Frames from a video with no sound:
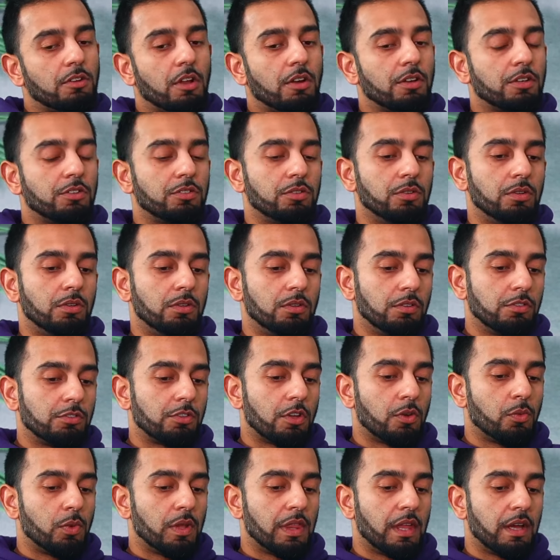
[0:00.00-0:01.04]
Not at all.
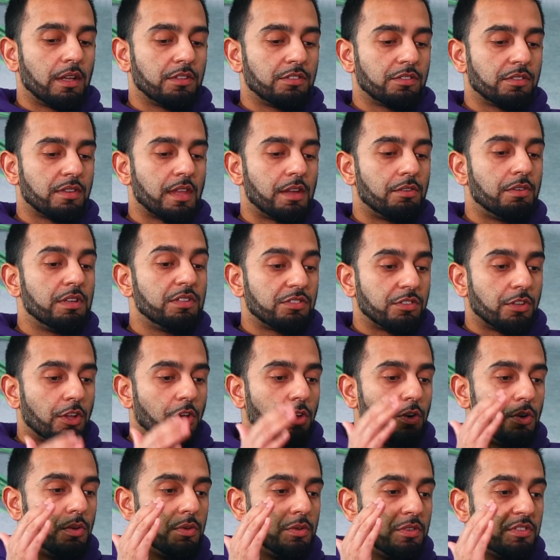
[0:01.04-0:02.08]
So with us, there is
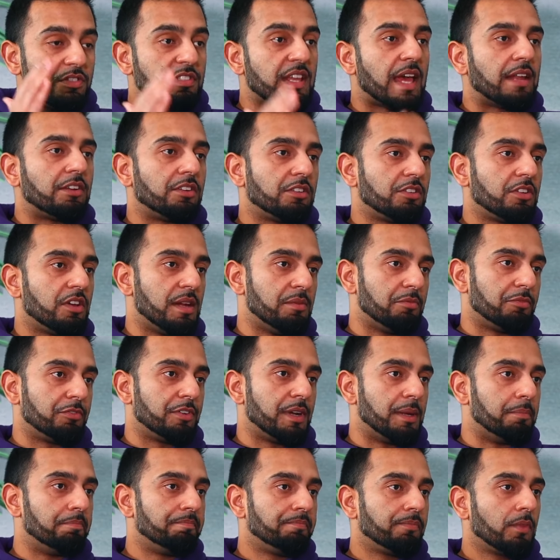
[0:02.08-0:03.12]
no set time
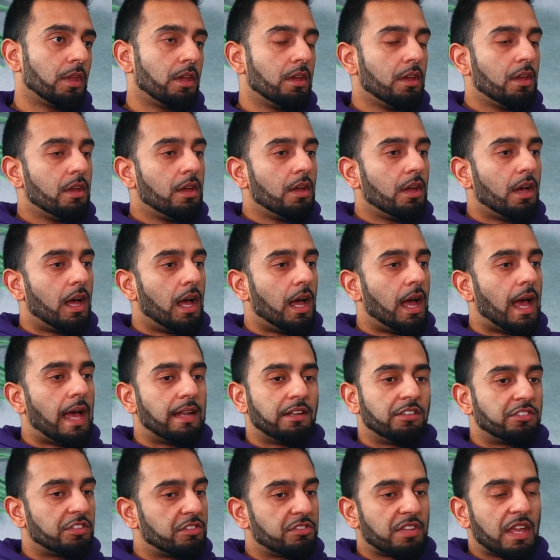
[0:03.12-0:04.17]
frame. Okay. Uh,
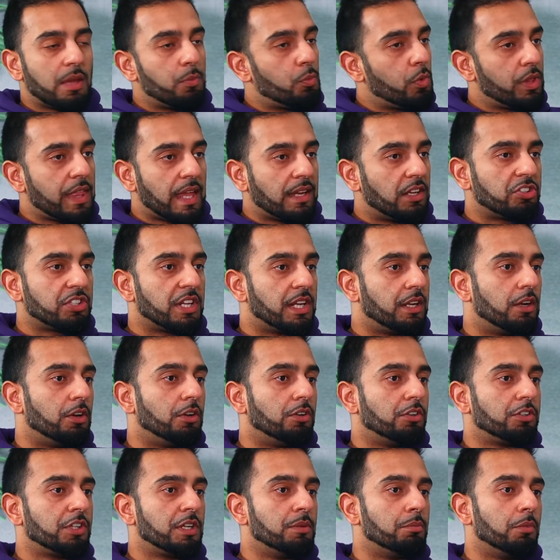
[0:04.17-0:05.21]
and it's the same with any shared
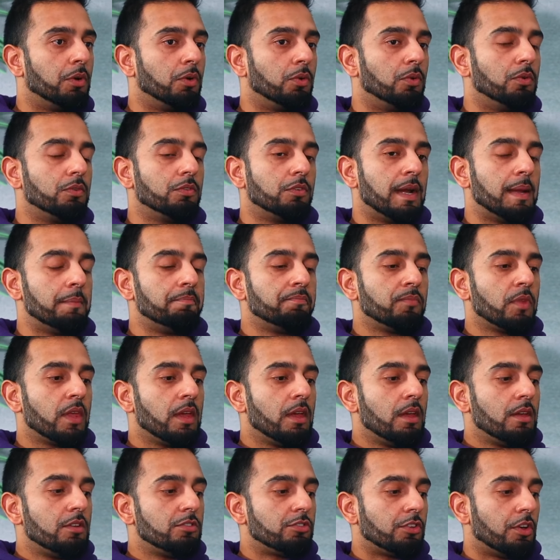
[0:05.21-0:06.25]
ownership model, right?
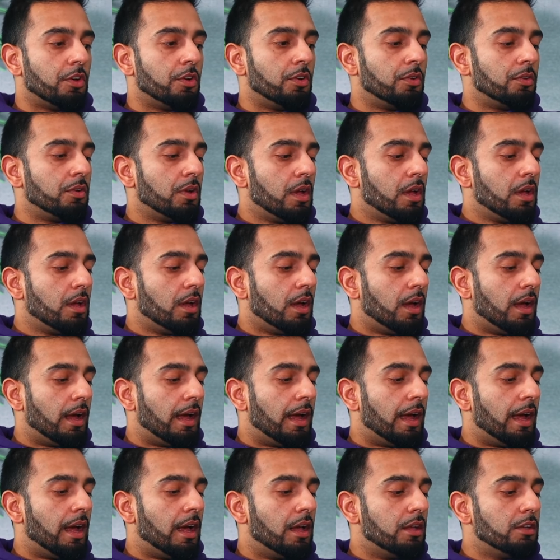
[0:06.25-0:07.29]
So
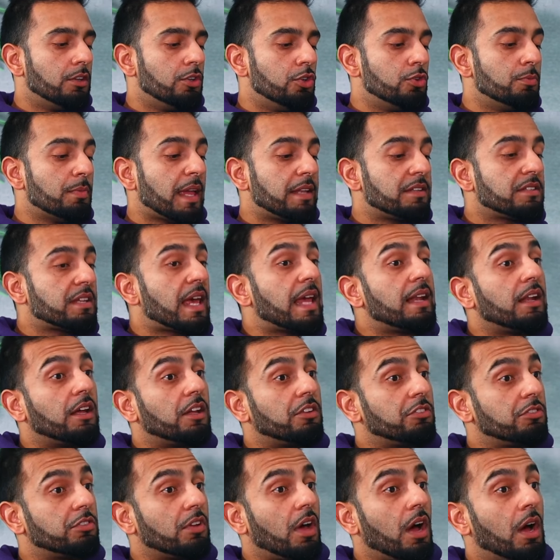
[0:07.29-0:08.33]
uh, you may tell
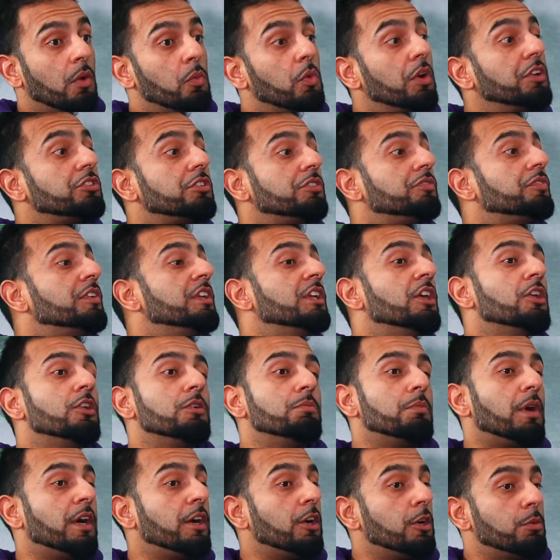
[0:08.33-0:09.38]
us, I want to fully
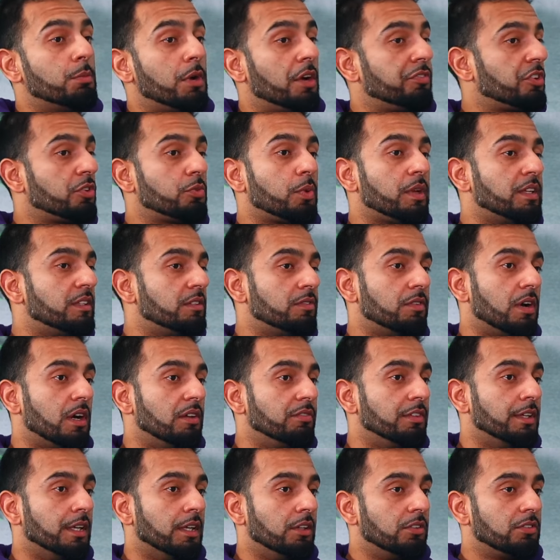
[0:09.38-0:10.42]
own my home after
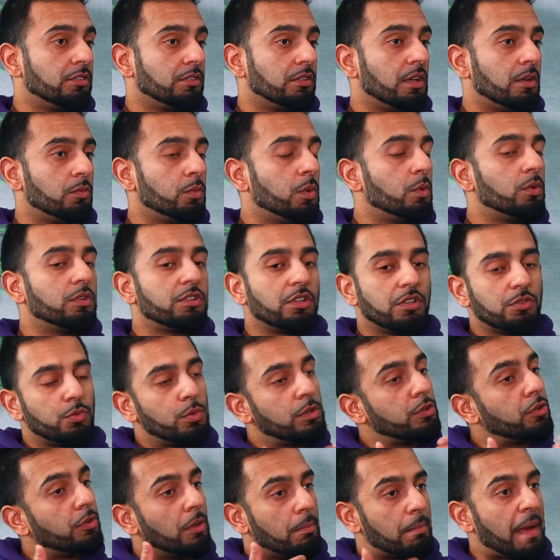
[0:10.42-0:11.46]
25 years. Mm-hmm. And what we'll do is
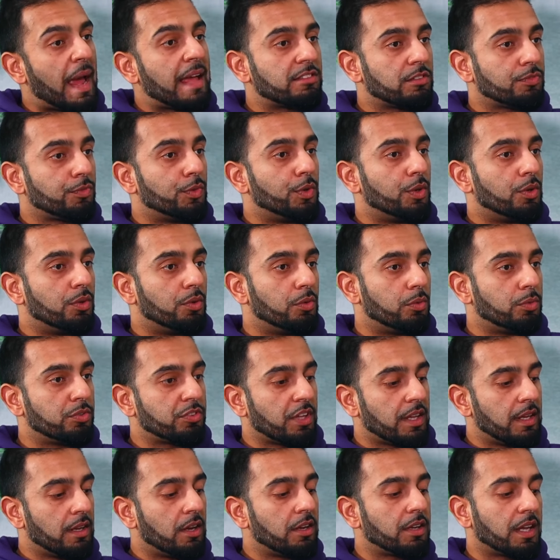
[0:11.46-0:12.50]
we'll do the maths for you and we'll
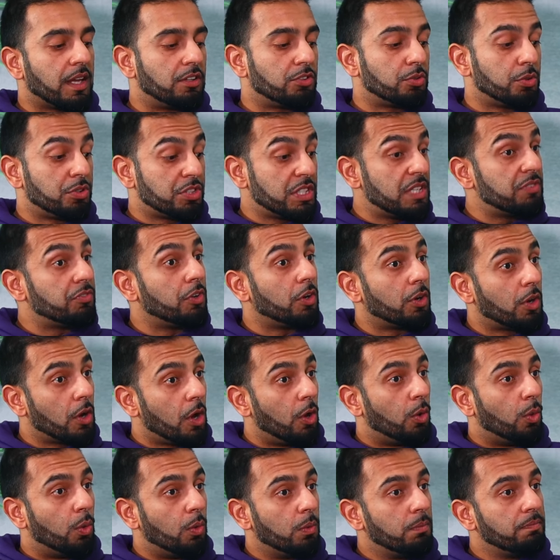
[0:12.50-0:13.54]
say, okay, to achieve your
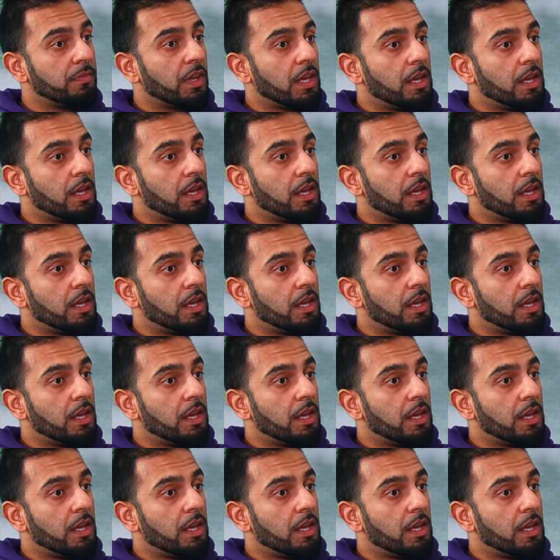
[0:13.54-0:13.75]
goal,